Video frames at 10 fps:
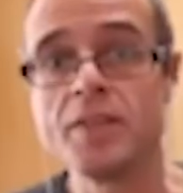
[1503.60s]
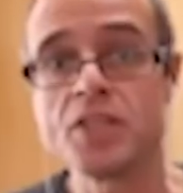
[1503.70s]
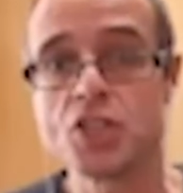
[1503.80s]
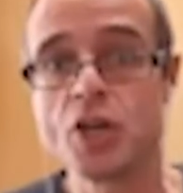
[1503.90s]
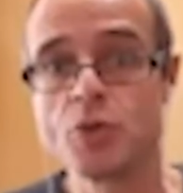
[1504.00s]

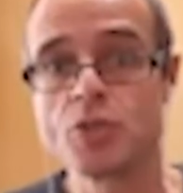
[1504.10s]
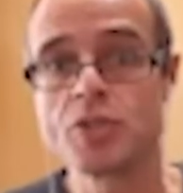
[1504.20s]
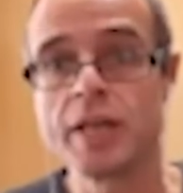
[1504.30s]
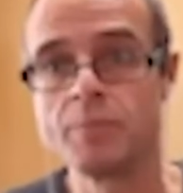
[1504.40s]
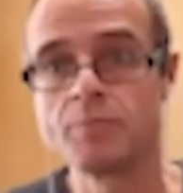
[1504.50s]
this shows
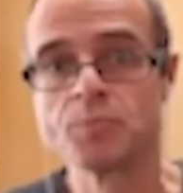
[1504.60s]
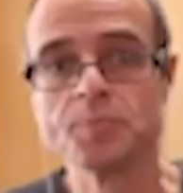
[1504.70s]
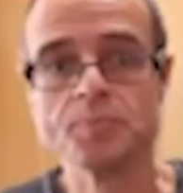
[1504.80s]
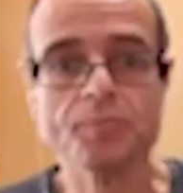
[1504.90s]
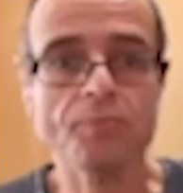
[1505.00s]
the, um,
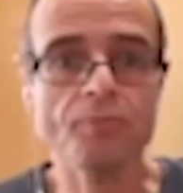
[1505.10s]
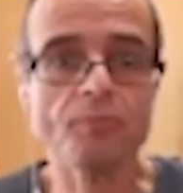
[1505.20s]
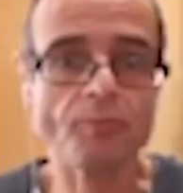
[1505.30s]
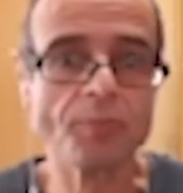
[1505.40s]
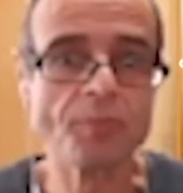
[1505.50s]

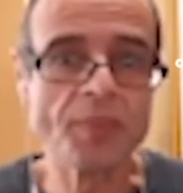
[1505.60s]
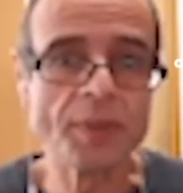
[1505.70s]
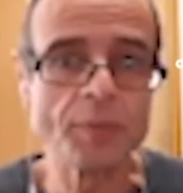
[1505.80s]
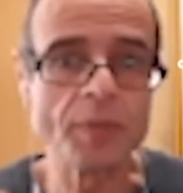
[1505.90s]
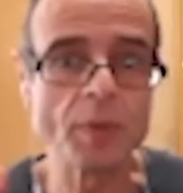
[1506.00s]

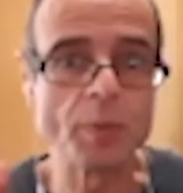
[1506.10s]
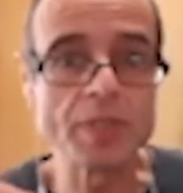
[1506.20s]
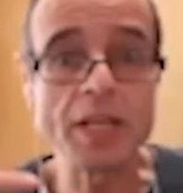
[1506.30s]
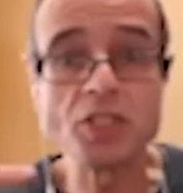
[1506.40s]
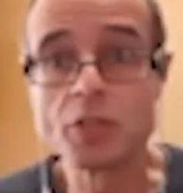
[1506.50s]
the
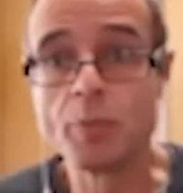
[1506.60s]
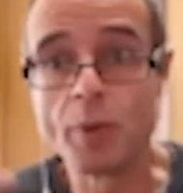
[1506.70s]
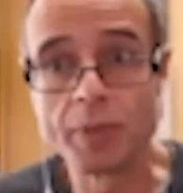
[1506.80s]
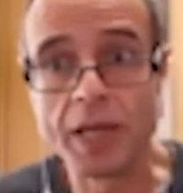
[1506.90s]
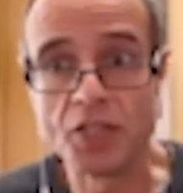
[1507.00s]
percentage of the
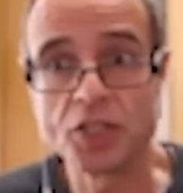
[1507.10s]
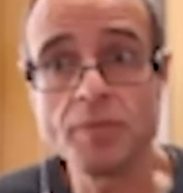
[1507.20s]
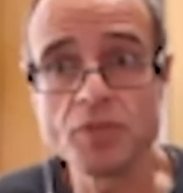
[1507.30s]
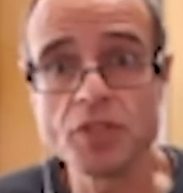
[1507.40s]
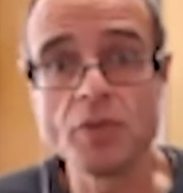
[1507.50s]

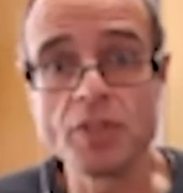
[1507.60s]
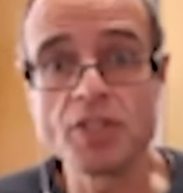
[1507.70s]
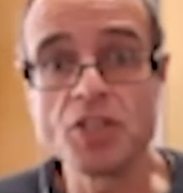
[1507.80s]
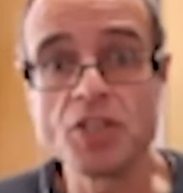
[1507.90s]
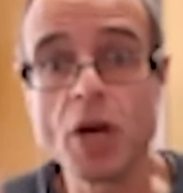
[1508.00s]
population. So
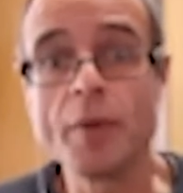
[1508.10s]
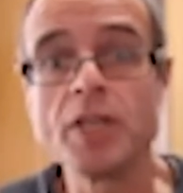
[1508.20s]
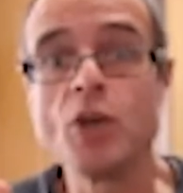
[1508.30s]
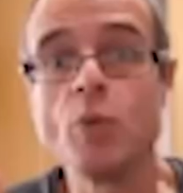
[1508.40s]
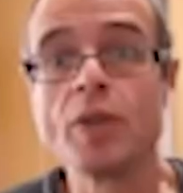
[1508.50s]
this is
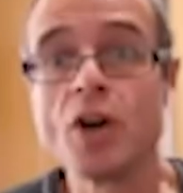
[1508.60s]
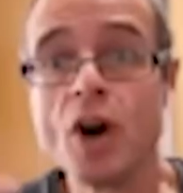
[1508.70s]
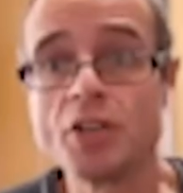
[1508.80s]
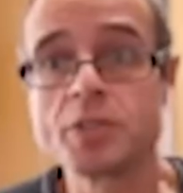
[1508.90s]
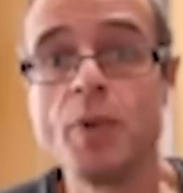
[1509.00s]
showing you where the
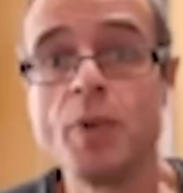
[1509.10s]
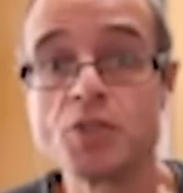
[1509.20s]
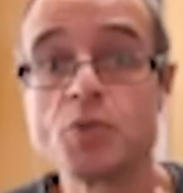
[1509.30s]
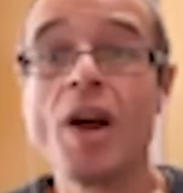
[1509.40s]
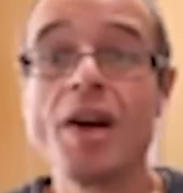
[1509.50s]

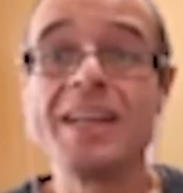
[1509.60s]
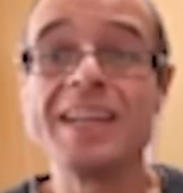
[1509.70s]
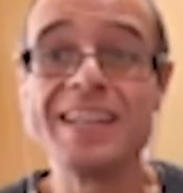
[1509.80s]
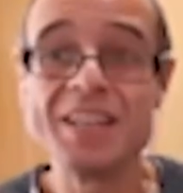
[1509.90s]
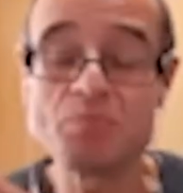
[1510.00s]
hotspots, where
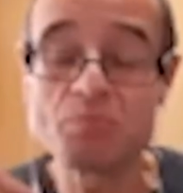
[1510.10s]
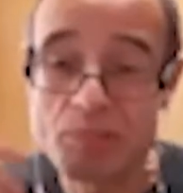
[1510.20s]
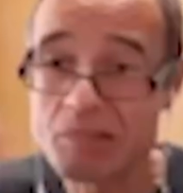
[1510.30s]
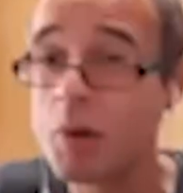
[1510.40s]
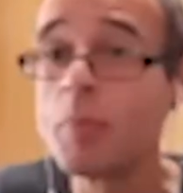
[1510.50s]
it
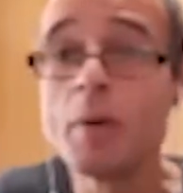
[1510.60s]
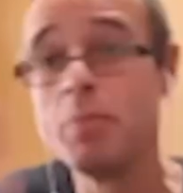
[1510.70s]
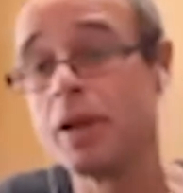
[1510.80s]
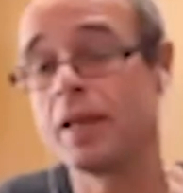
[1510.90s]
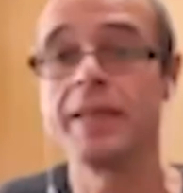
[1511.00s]

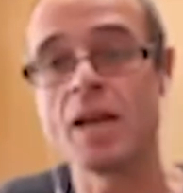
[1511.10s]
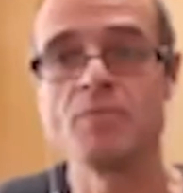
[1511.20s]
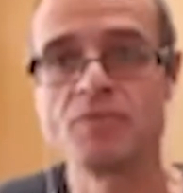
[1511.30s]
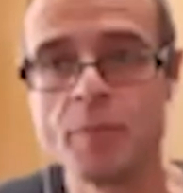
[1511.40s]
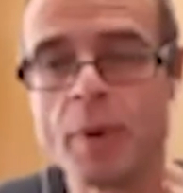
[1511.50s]
probably
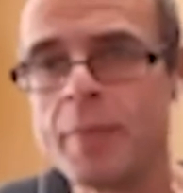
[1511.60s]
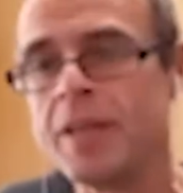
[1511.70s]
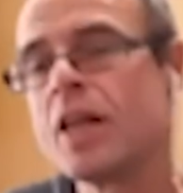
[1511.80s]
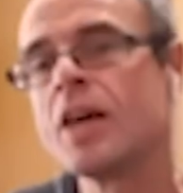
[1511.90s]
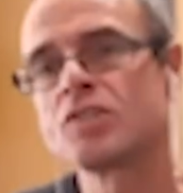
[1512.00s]
came from. I
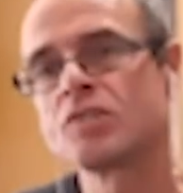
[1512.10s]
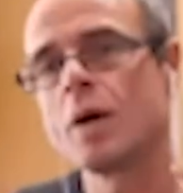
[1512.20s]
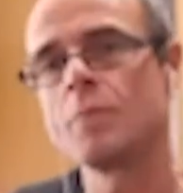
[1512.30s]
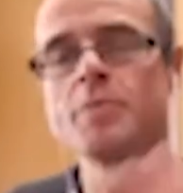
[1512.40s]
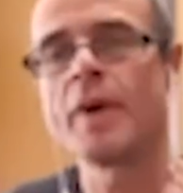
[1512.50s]
mean,
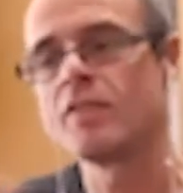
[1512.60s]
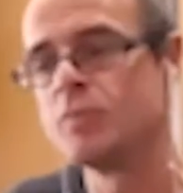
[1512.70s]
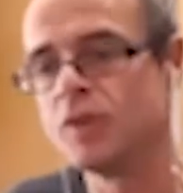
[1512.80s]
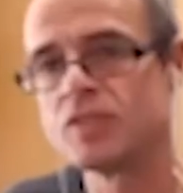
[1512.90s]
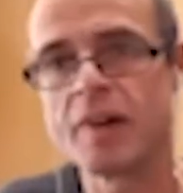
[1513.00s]
tribes may have
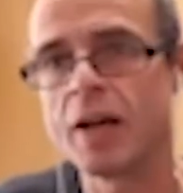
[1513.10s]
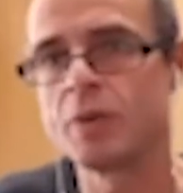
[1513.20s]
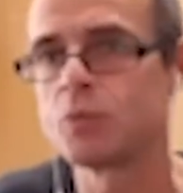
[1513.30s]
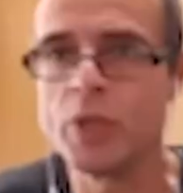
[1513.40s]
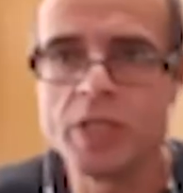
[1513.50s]
moved
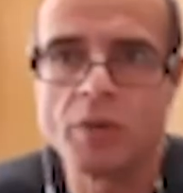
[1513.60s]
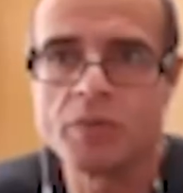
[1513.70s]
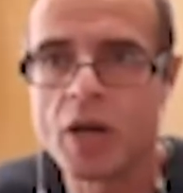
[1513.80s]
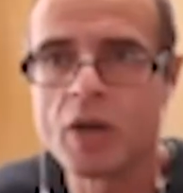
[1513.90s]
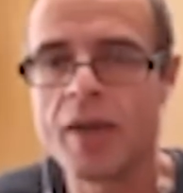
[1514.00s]
around. We
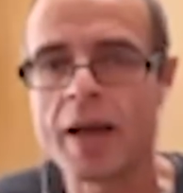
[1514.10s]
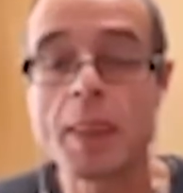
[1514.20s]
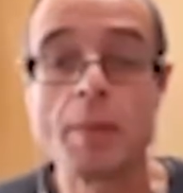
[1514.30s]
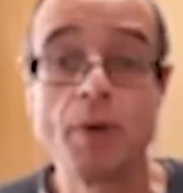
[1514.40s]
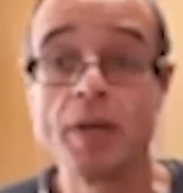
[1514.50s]
don't know
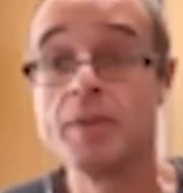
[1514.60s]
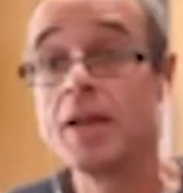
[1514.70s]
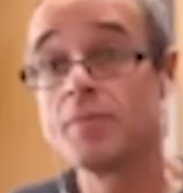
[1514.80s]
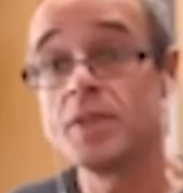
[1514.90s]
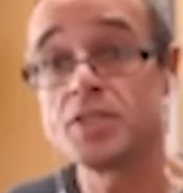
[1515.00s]
that. Yeah,
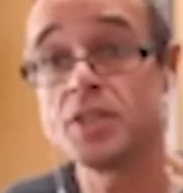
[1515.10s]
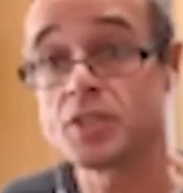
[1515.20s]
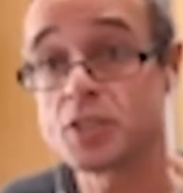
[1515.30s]
but this is a